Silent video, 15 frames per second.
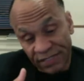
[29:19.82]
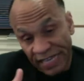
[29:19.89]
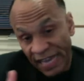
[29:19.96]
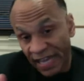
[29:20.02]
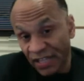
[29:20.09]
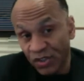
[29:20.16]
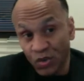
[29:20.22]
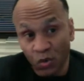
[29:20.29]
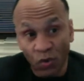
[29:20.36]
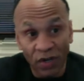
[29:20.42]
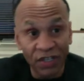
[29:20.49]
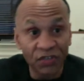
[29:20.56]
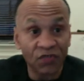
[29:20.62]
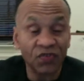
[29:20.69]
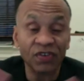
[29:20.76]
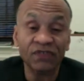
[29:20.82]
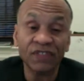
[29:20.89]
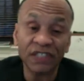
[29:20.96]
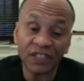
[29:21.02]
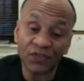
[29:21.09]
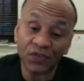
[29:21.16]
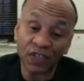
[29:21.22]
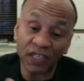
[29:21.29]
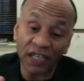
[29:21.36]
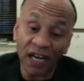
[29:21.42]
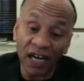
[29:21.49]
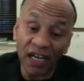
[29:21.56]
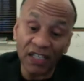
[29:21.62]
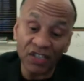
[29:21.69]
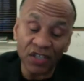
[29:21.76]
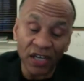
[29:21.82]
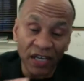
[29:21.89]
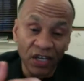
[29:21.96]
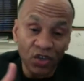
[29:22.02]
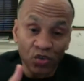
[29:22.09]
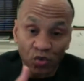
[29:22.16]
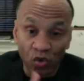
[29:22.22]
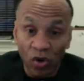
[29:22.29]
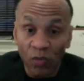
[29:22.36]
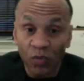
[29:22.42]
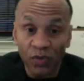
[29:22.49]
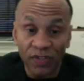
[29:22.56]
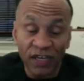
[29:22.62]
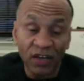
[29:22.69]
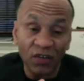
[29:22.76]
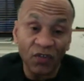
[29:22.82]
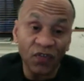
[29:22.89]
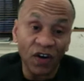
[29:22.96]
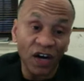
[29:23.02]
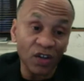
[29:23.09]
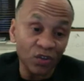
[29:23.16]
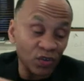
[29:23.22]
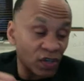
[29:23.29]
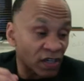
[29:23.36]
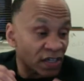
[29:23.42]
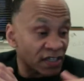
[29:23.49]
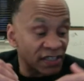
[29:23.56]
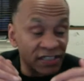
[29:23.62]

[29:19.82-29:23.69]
10, 20, 50 different guys, grew up without a father.